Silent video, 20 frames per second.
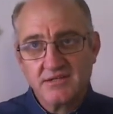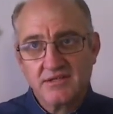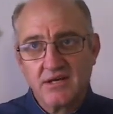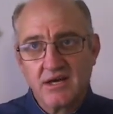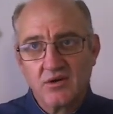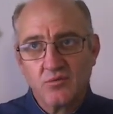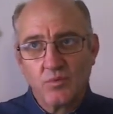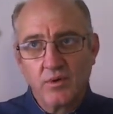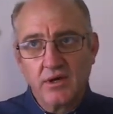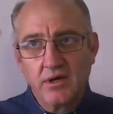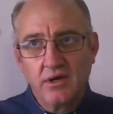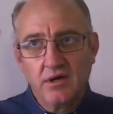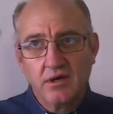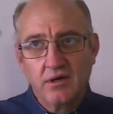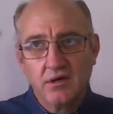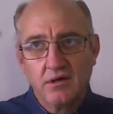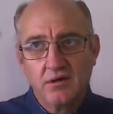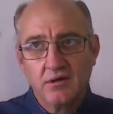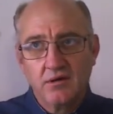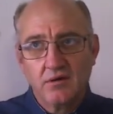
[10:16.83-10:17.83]
that we
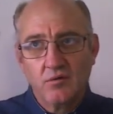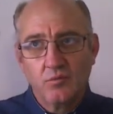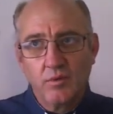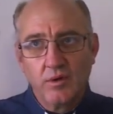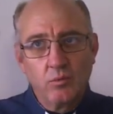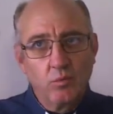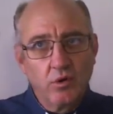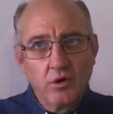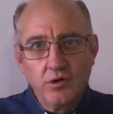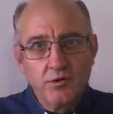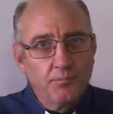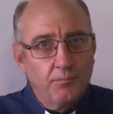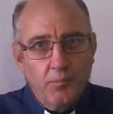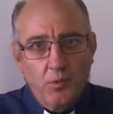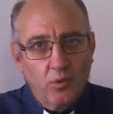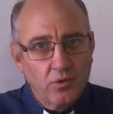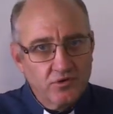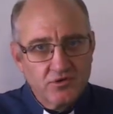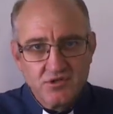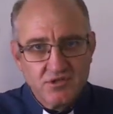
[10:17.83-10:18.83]
weren't
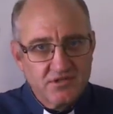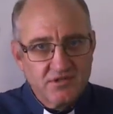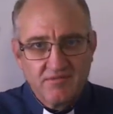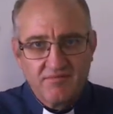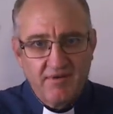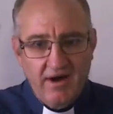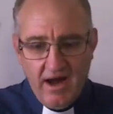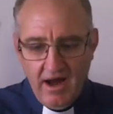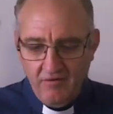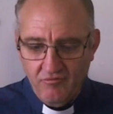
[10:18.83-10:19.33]
born to survive.